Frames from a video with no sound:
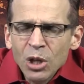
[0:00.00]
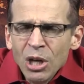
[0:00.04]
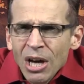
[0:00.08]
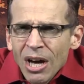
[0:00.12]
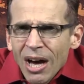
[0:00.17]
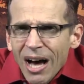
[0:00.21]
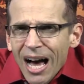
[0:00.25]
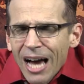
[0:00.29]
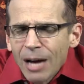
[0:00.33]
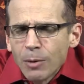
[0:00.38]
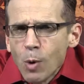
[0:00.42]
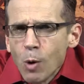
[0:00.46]

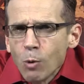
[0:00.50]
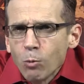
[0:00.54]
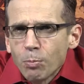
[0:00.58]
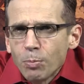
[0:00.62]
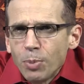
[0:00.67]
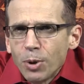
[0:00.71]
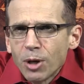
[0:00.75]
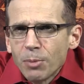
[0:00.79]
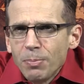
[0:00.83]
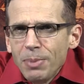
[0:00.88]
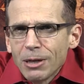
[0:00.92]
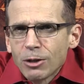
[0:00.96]
I won't
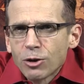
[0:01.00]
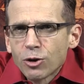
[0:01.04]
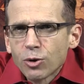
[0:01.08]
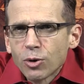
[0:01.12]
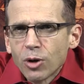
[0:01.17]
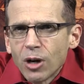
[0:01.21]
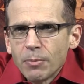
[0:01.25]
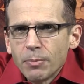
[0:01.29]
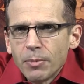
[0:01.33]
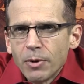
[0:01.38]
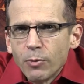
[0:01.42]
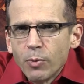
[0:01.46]
put a picture
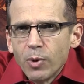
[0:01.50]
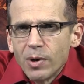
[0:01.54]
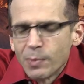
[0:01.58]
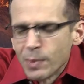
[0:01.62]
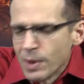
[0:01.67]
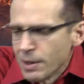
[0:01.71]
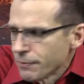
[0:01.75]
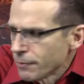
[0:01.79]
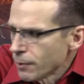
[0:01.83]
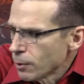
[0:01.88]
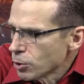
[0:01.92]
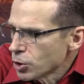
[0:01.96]
up of when we
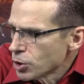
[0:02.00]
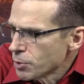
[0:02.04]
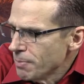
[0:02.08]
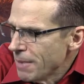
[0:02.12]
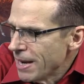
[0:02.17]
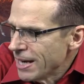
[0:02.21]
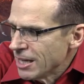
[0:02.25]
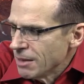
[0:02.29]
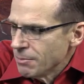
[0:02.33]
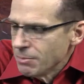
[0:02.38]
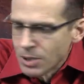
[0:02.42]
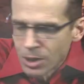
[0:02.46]
first met
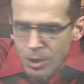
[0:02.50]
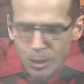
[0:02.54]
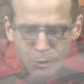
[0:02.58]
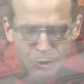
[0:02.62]
him because